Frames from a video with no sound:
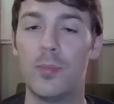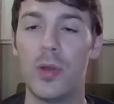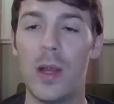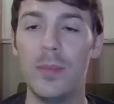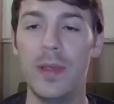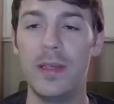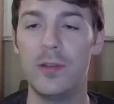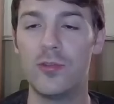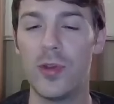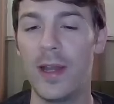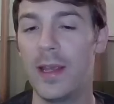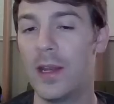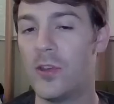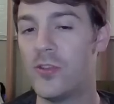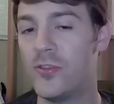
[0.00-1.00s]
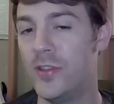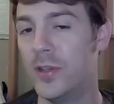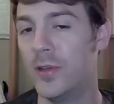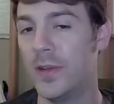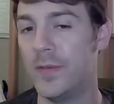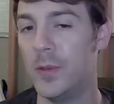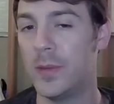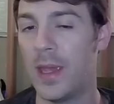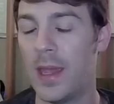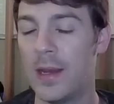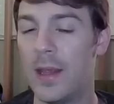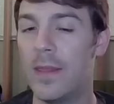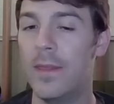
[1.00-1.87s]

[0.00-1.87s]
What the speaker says: probably try to get a shield if you can,